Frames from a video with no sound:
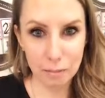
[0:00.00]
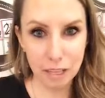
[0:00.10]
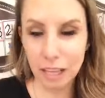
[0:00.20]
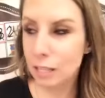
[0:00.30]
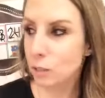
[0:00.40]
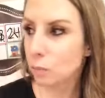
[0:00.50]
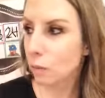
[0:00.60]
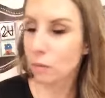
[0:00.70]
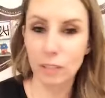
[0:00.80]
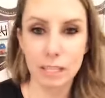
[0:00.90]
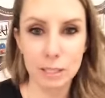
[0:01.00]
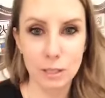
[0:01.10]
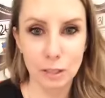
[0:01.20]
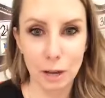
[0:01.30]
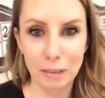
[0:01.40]
in my classroom. Hopefully doesn't
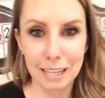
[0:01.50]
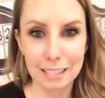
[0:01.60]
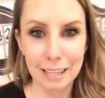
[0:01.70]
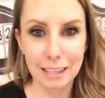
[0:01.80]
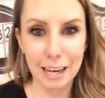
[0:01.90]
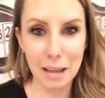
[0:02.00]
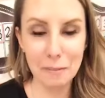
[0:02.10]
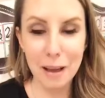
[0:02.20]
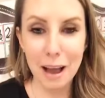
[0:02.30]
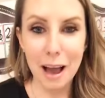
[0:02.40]
turn on when I said the name.